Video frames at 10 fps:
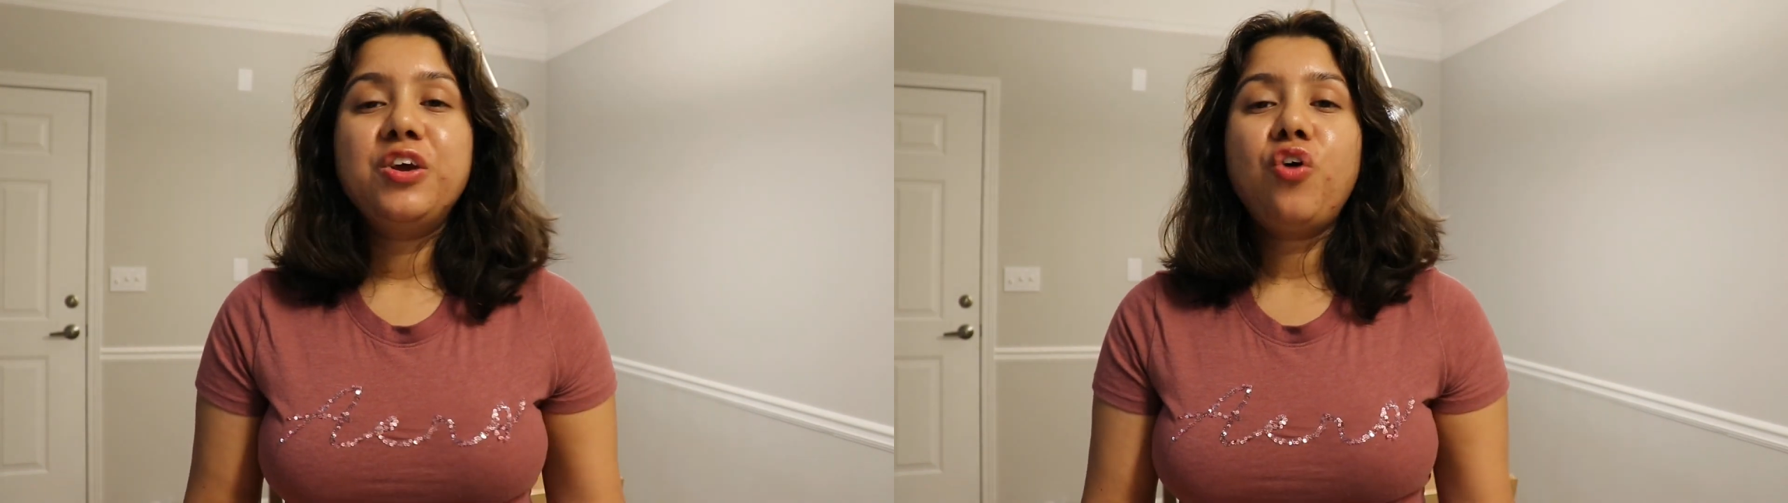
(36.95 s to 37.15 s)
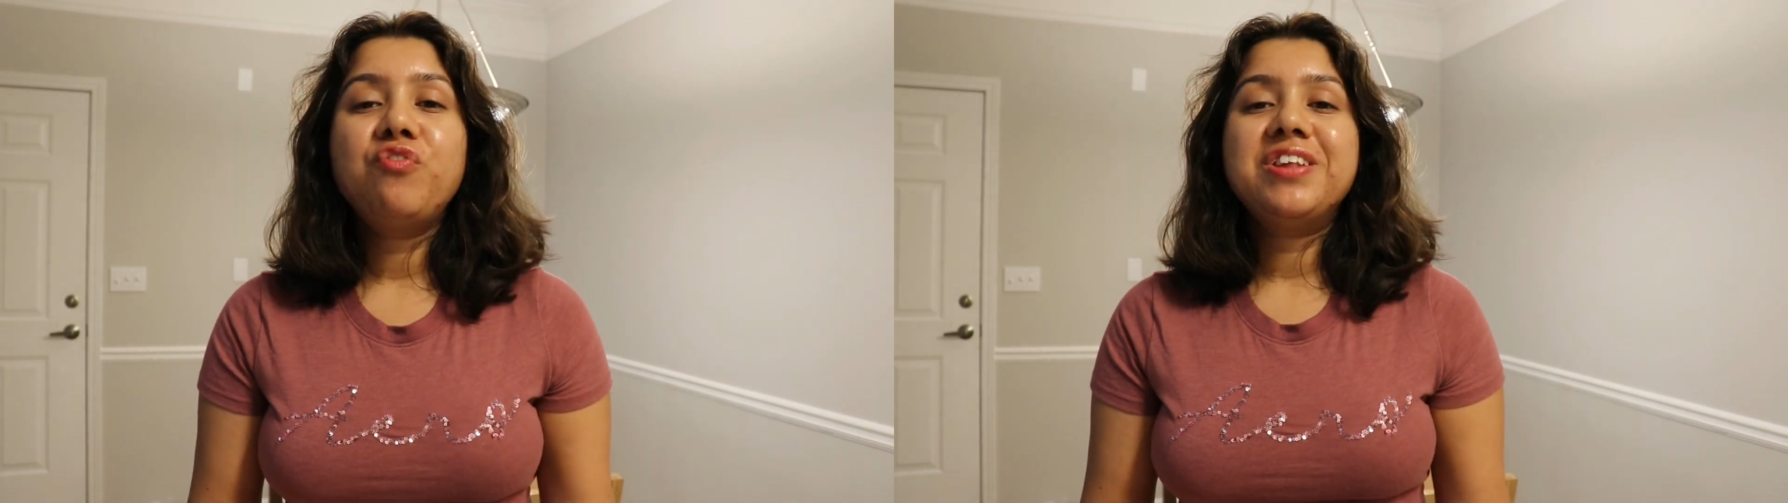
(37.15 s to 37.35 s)

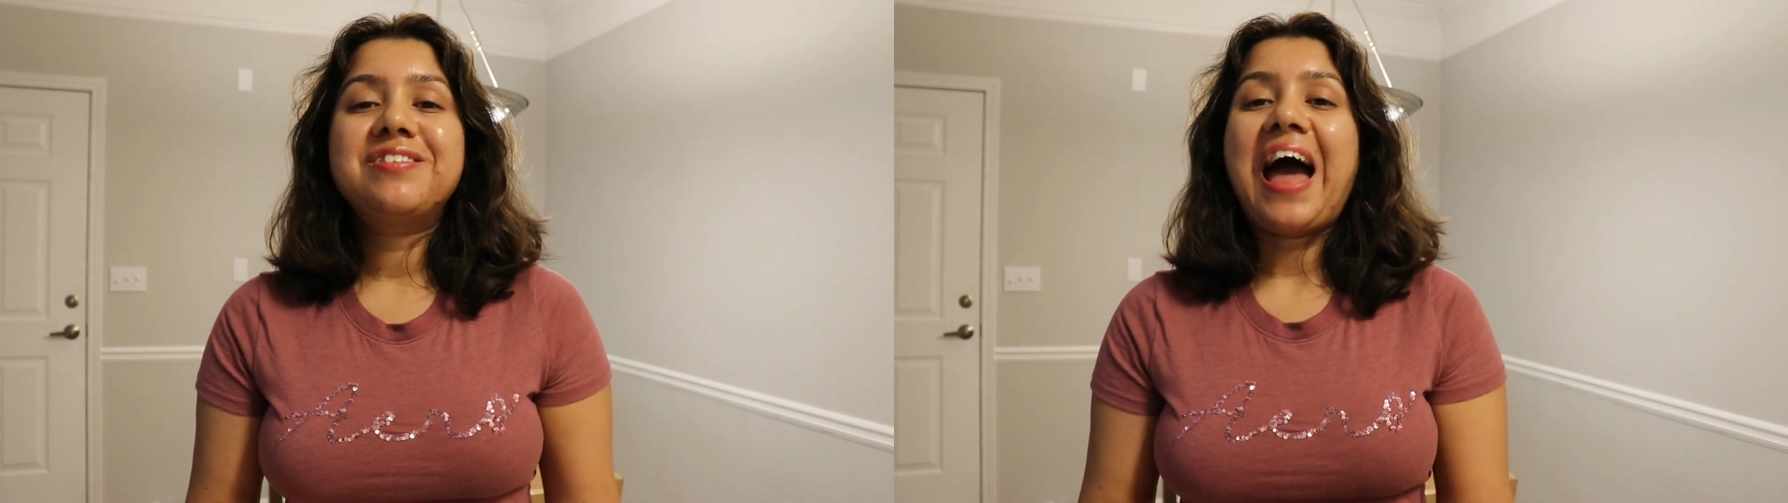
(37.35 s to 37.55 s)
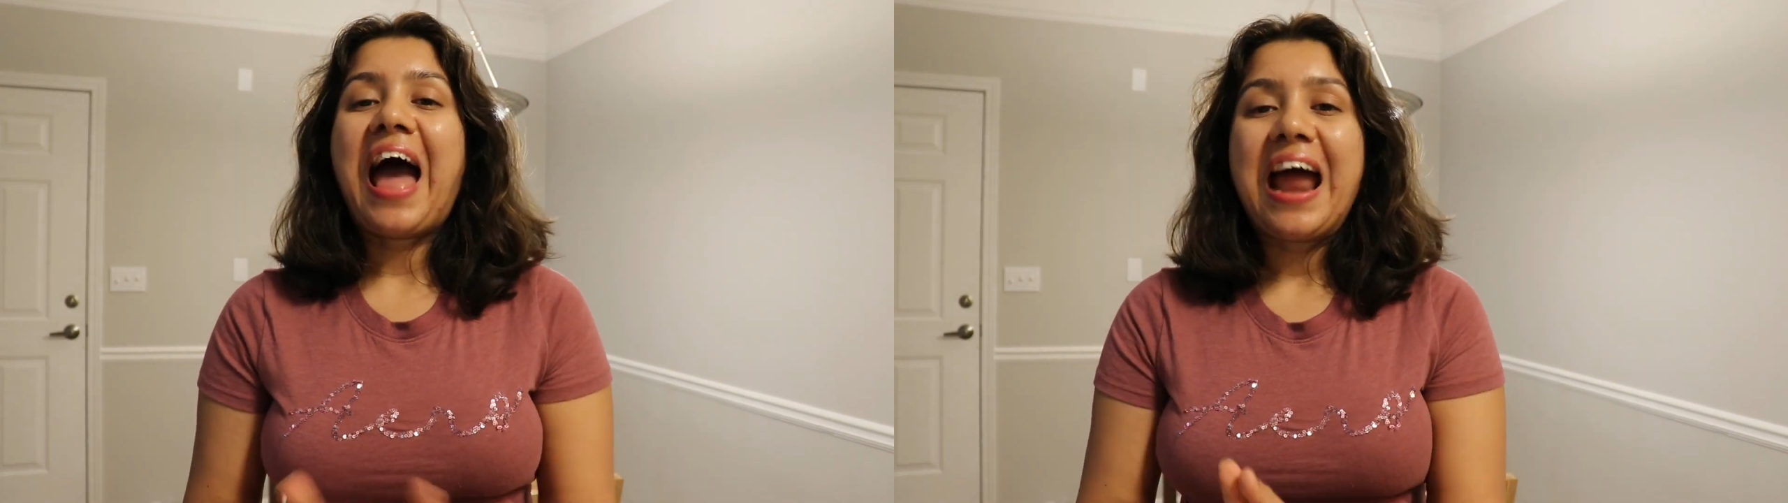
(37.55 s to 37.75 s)
your
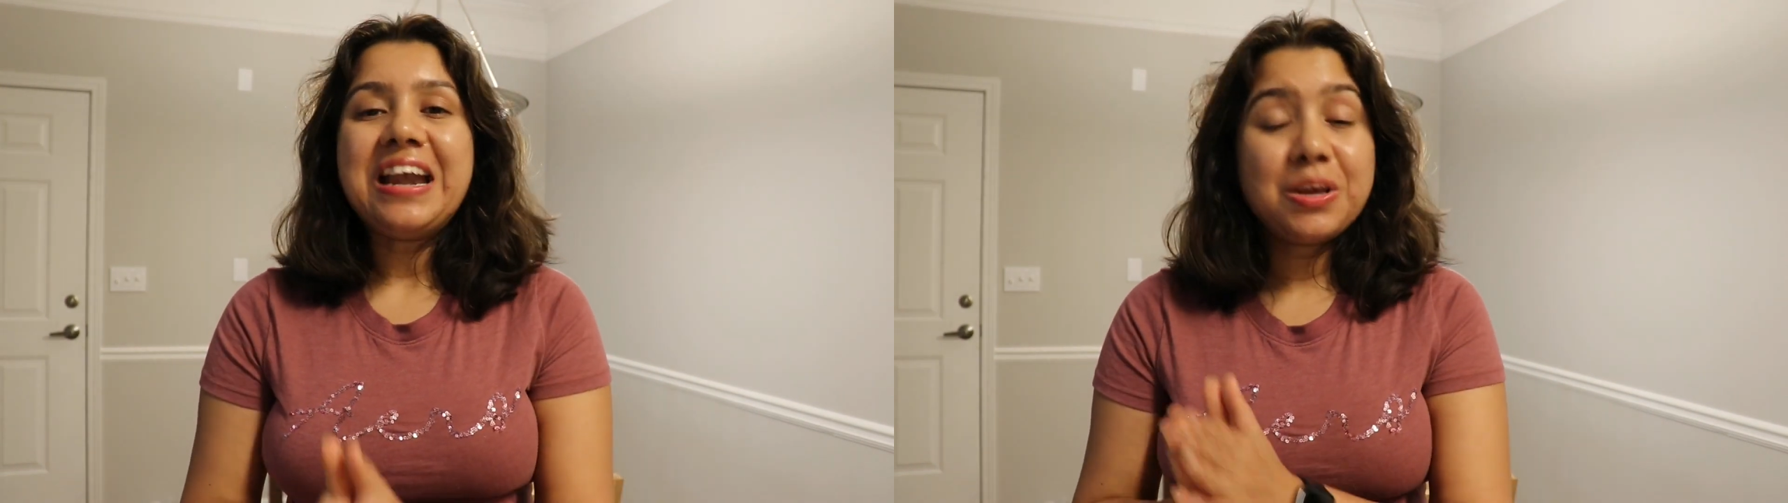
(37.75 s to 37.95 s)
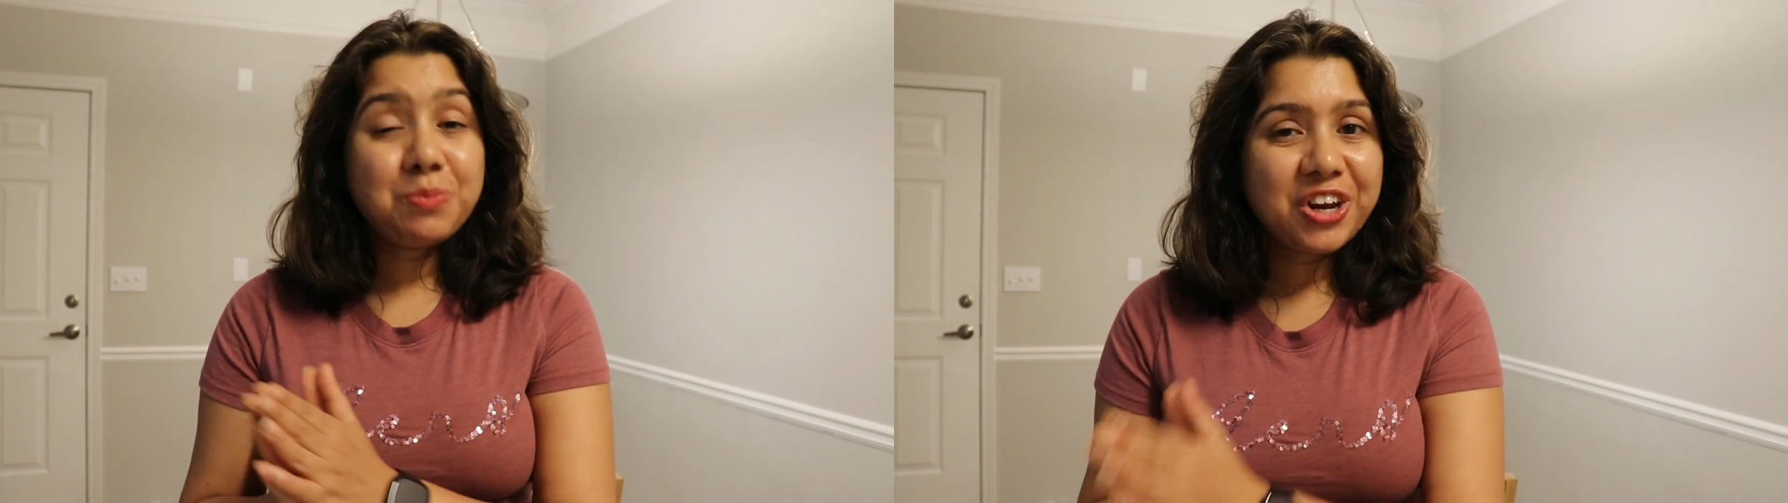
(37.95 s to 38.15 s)
visa
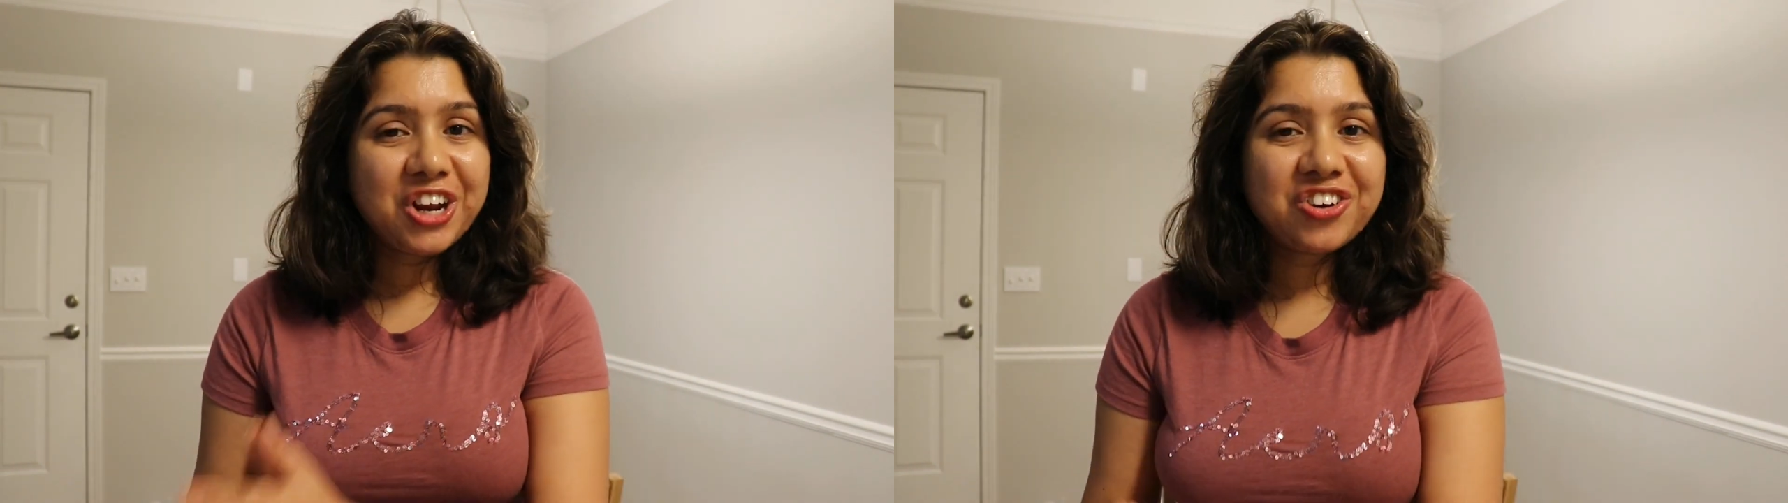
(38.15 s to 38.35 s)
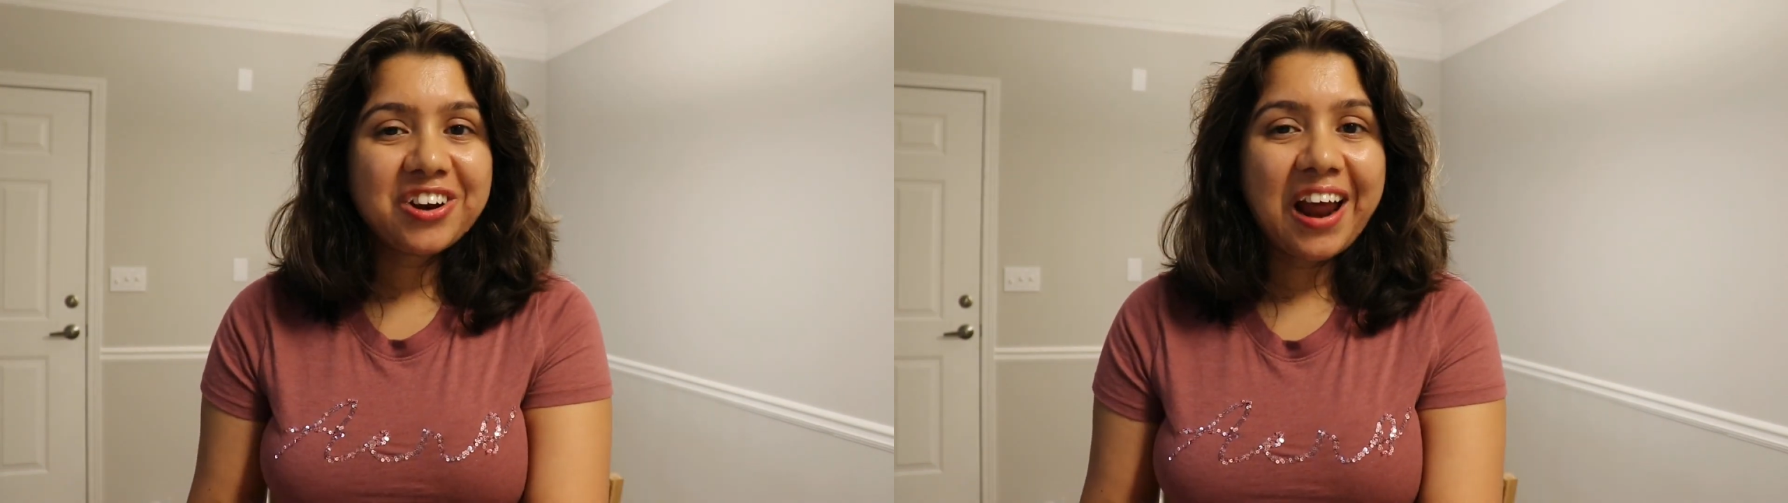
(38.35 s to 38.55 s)
and
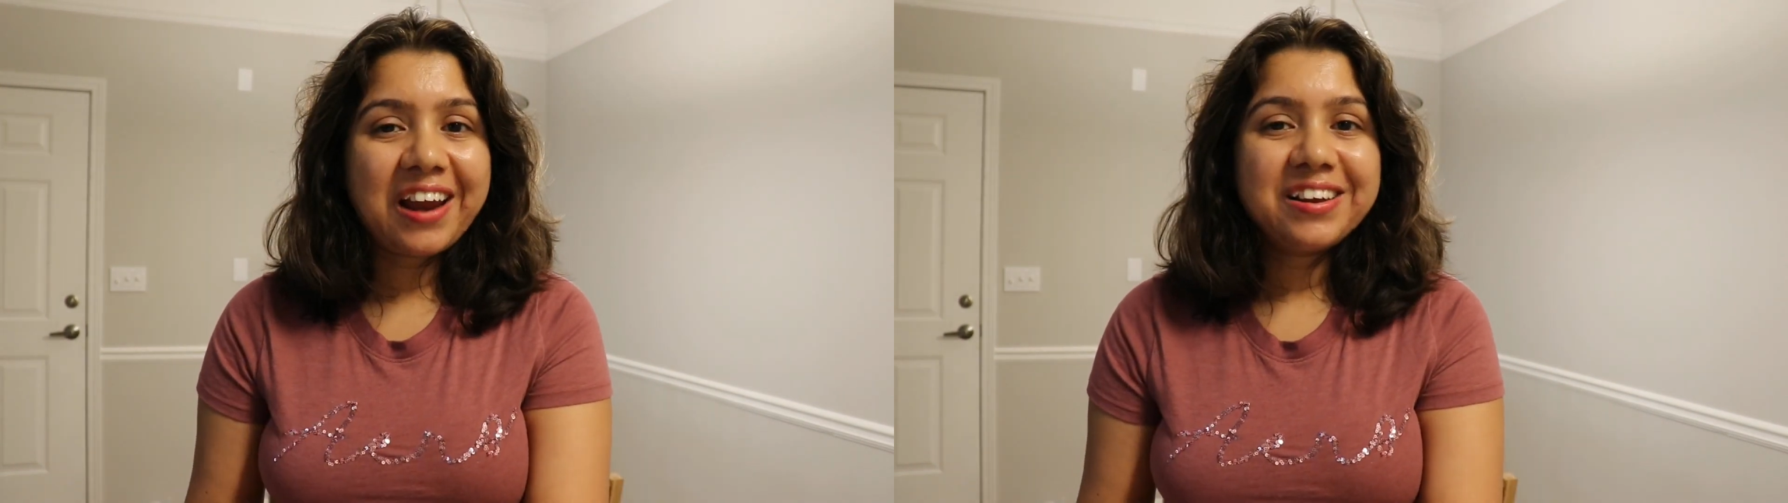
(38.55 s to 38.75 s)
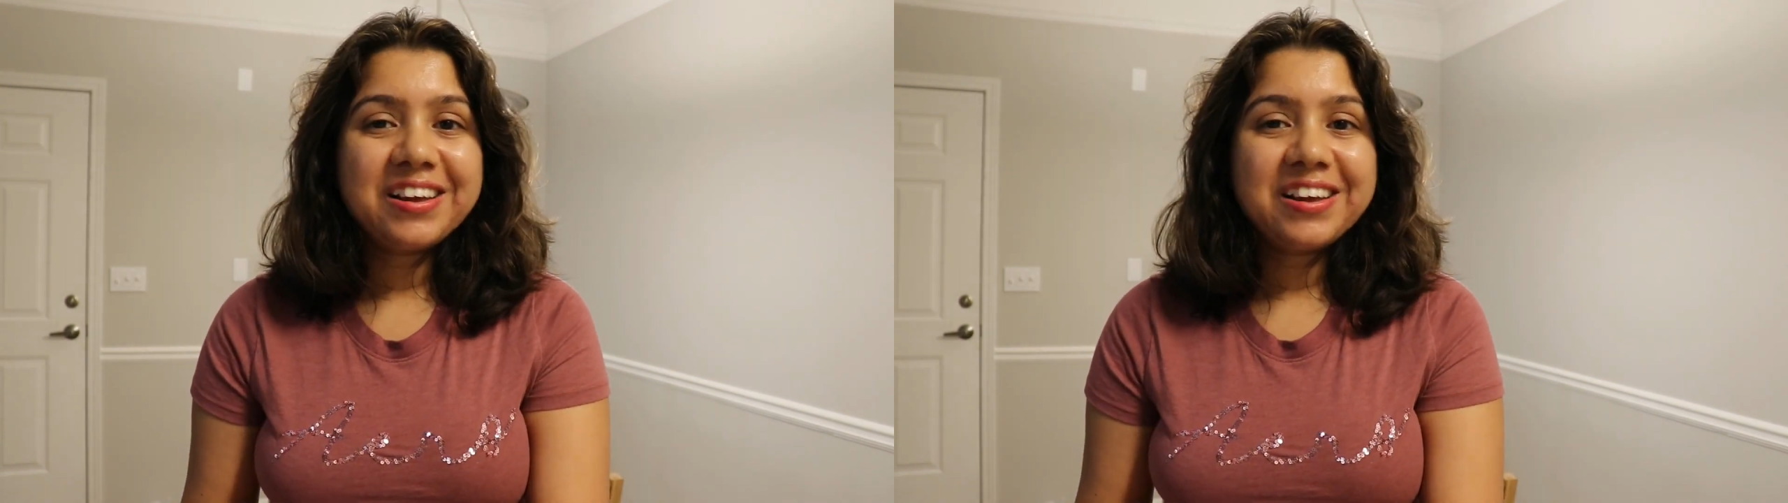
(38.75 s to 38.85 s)
immigration guide.